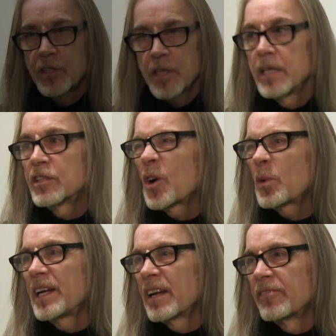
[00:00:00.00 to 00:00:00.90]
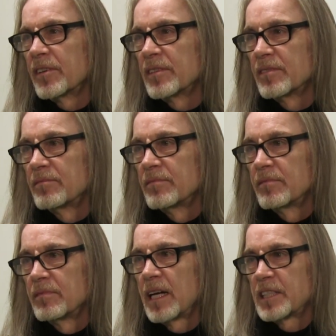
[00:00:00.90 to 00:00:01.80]
it's totally different.
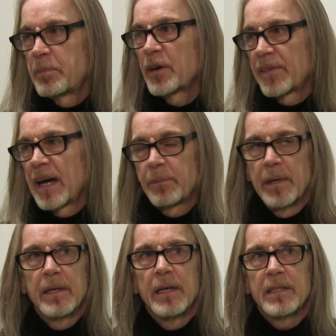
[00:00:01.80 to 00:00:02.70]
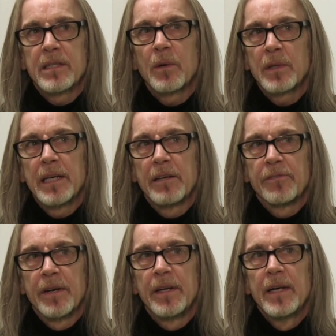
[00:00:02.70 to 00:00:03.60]
Let's put it that way. It's totally
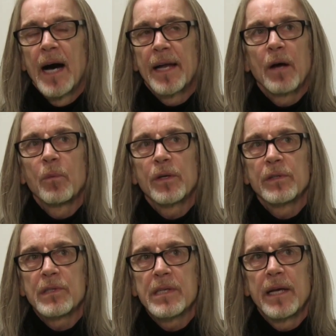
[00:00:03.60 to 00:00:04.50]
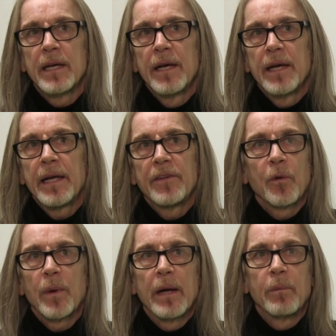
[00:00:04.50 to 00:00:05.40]
different, and I wouldn't say
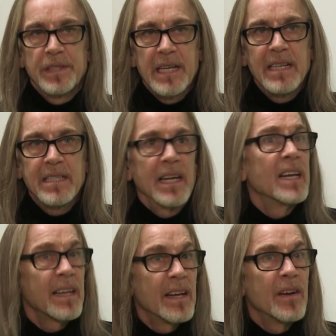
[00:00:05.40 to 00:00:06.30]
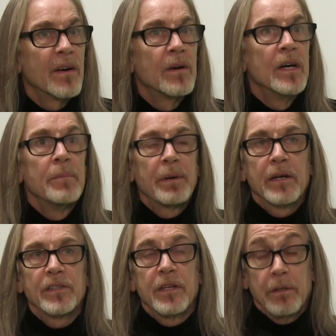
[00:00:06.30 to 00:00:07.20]
either way was easy, you know,
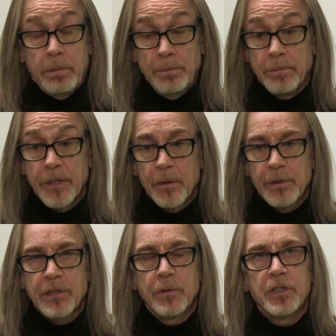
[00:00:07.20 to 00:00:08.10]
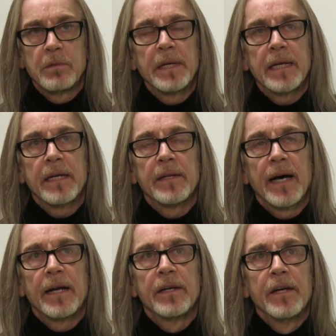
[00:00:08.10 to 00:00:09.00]
because now with social media,
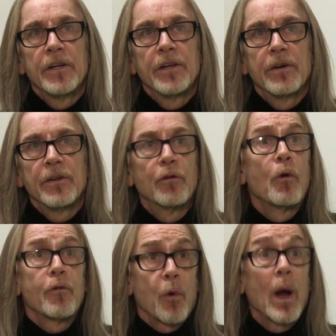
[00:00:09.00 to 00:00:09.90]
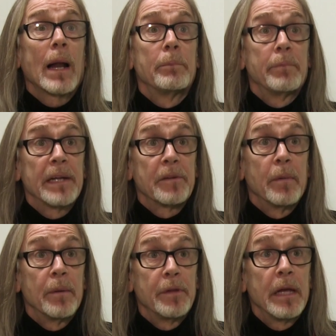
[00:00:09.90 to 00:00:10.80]
that you're overwhelmed by
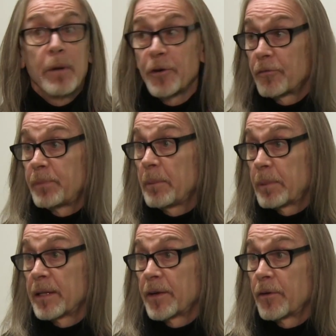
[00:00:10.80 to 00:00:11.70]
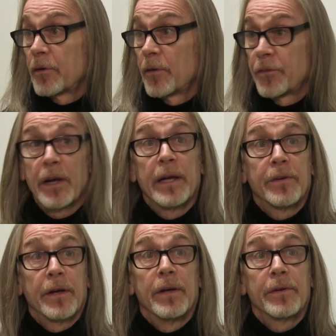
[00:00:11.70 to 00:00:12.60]
the amount of people that are on
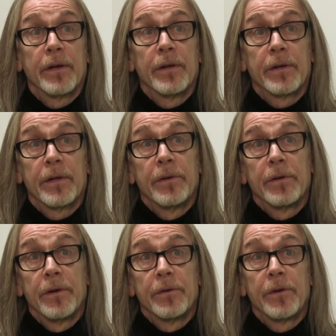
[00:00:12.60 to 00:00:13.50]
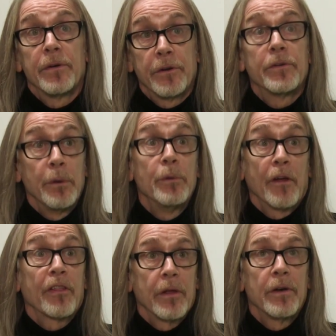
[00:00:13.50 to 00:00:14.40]
trying to do
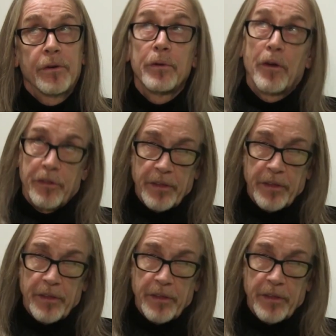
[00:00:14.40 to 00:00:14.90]
their